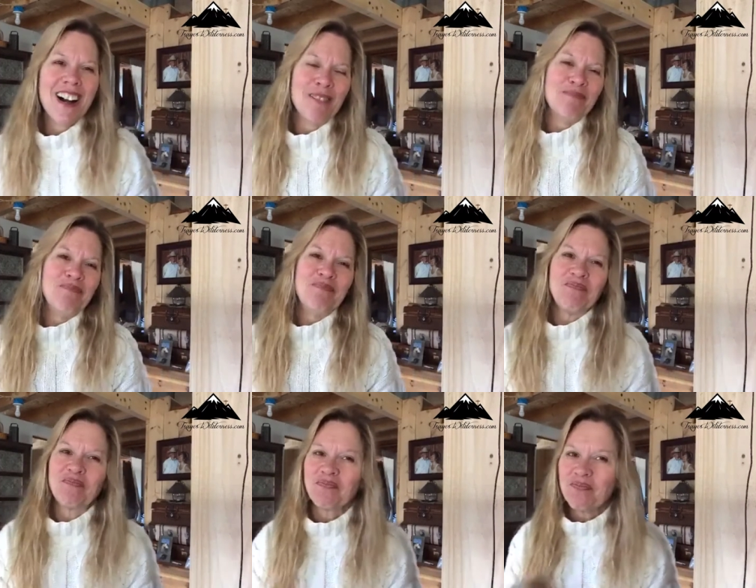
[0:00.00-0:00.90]
Um,
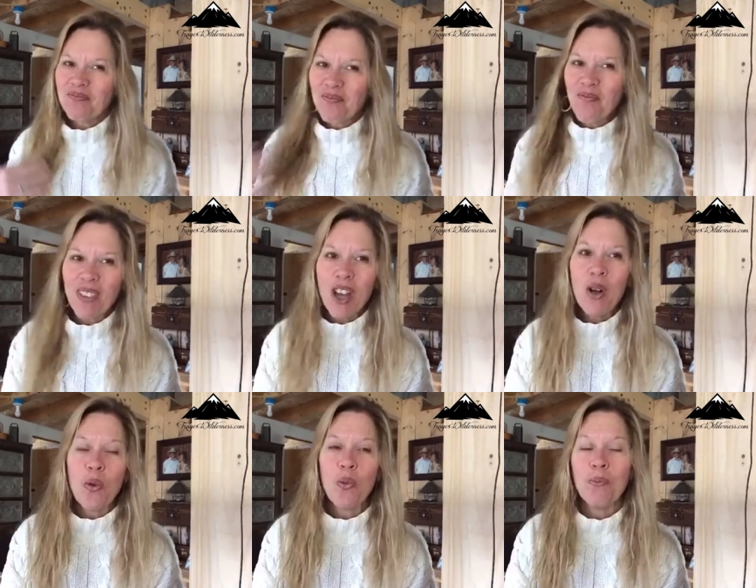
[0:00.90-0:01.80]

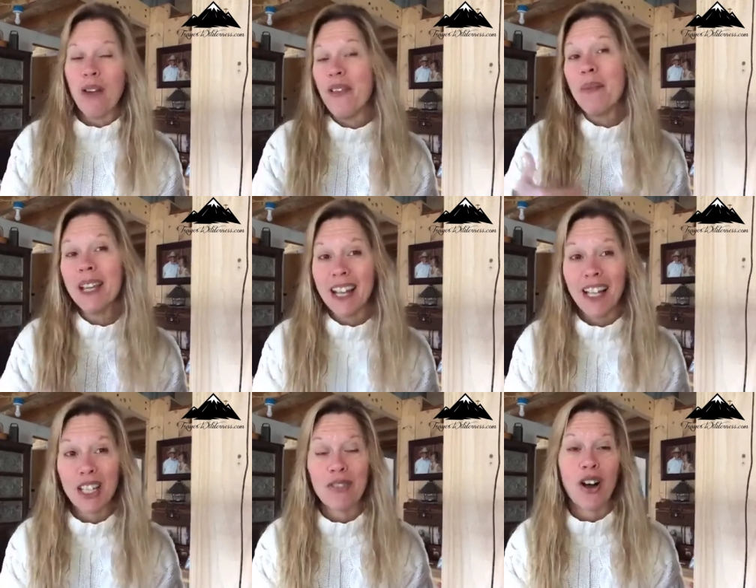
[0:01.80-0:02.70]
my family and I